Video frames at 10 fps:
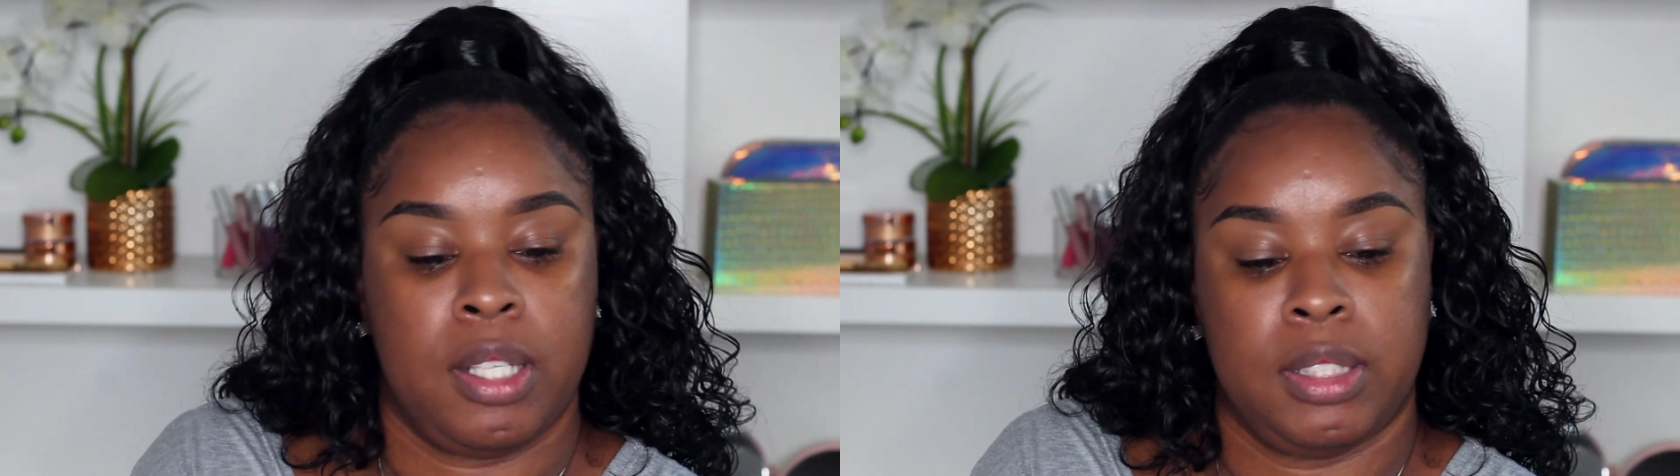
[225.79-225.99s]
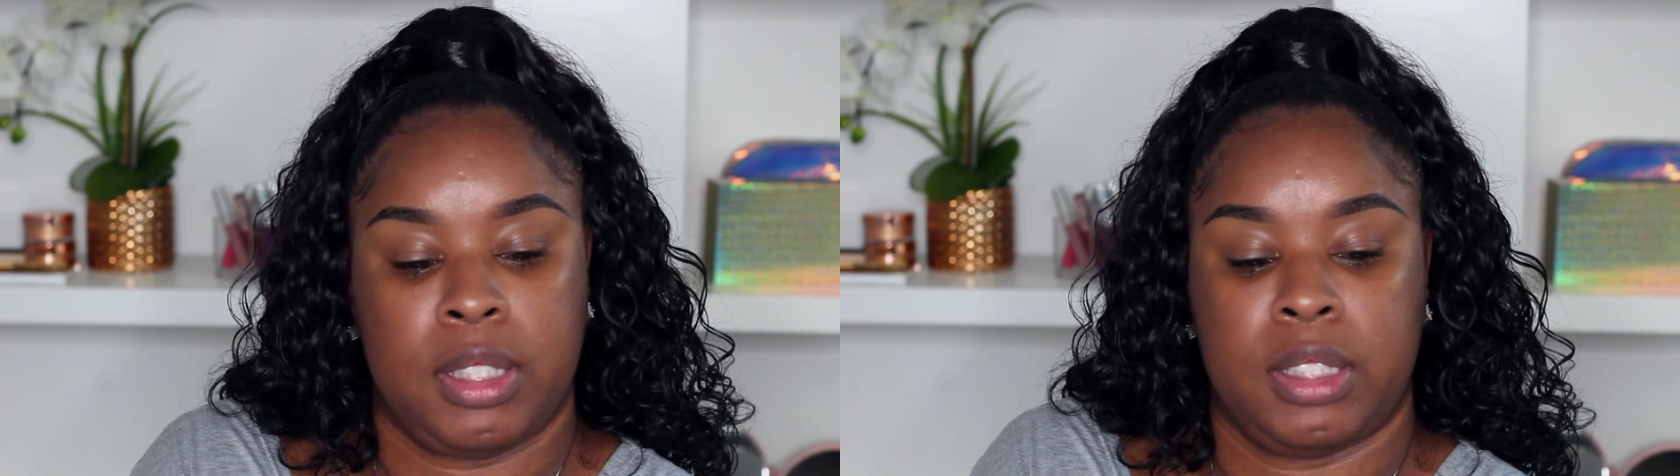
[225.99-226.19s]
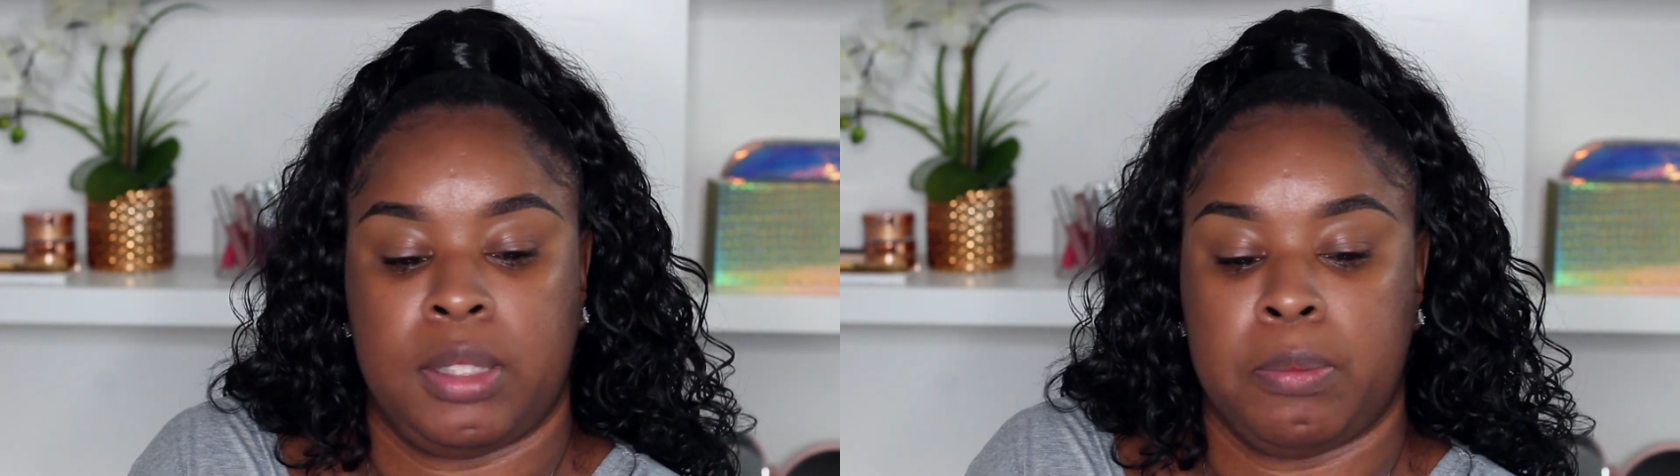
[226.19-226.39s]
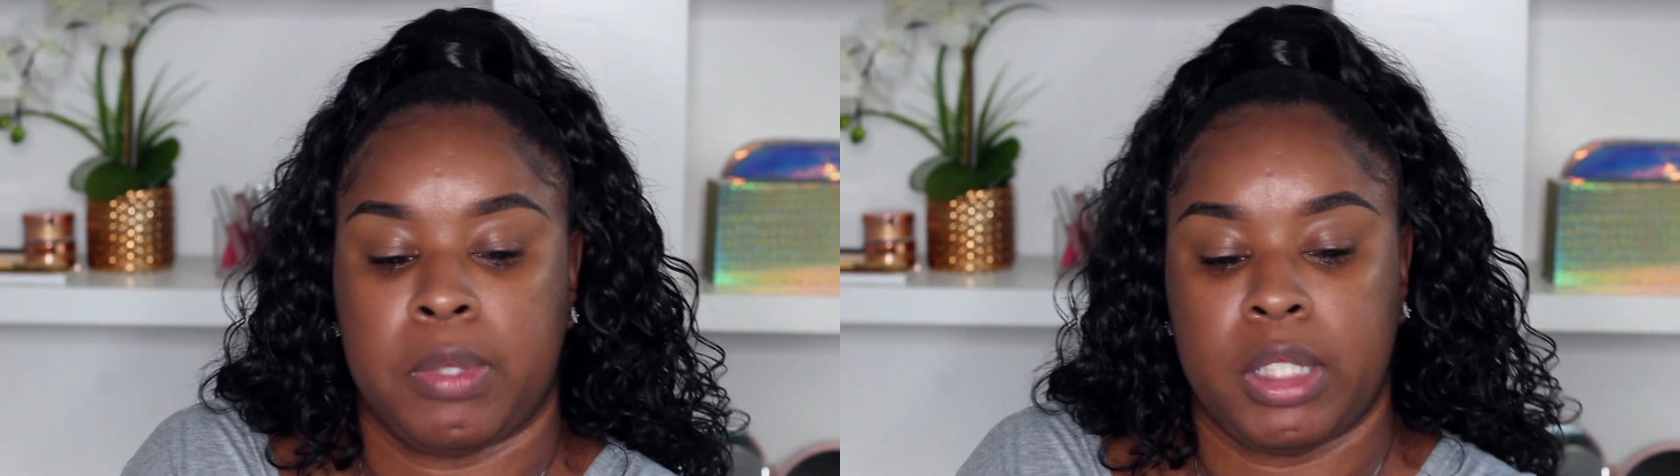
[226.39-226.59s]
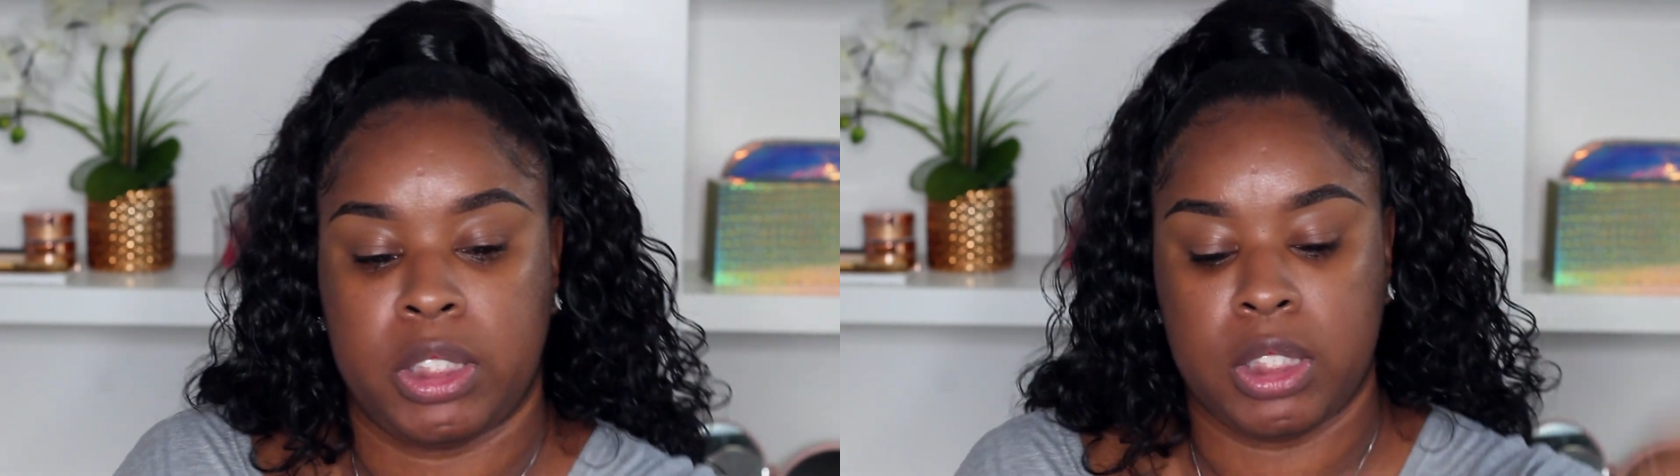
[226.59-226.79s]
Let's get some
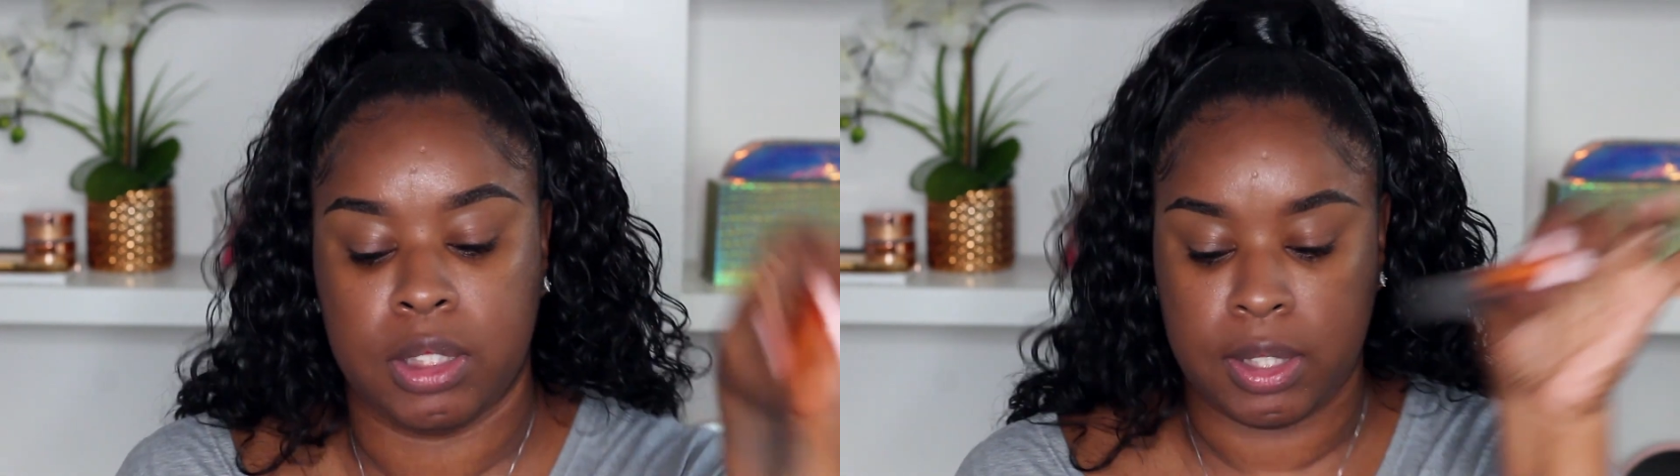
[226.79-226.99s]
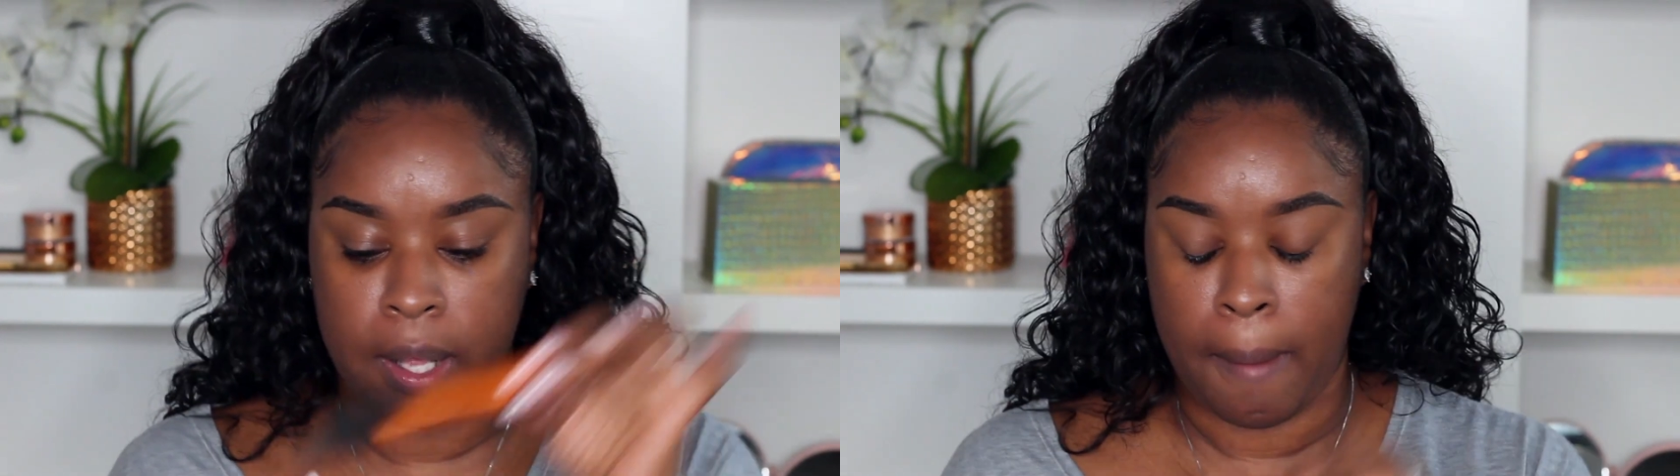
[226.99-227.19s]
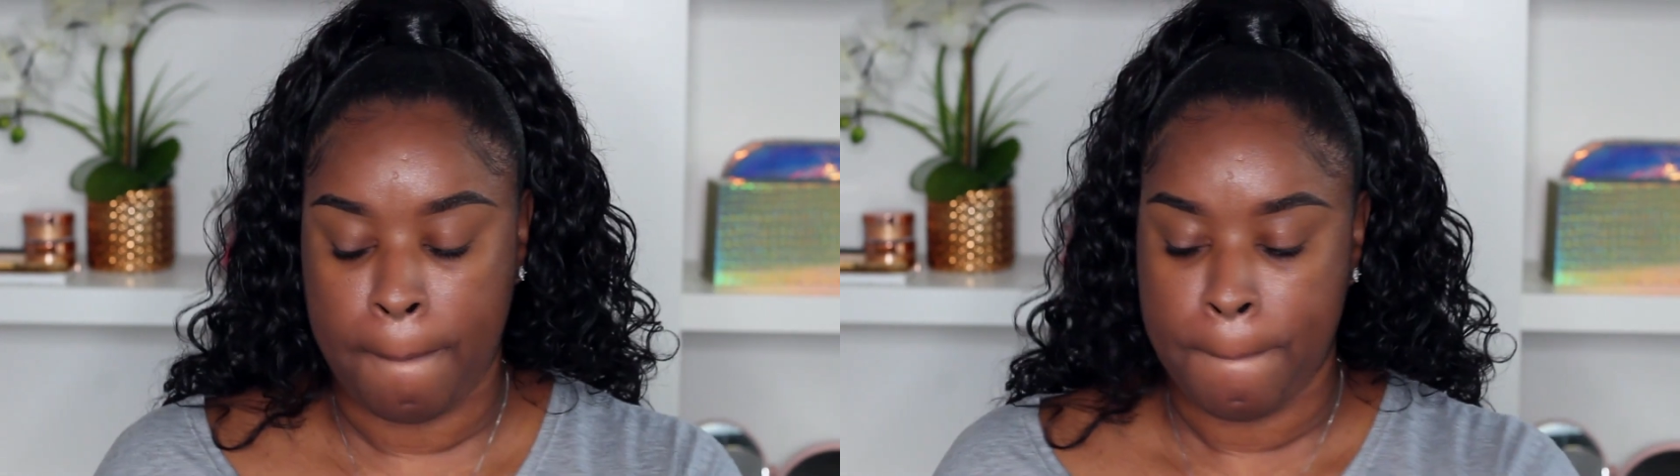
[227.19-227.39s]
brushes.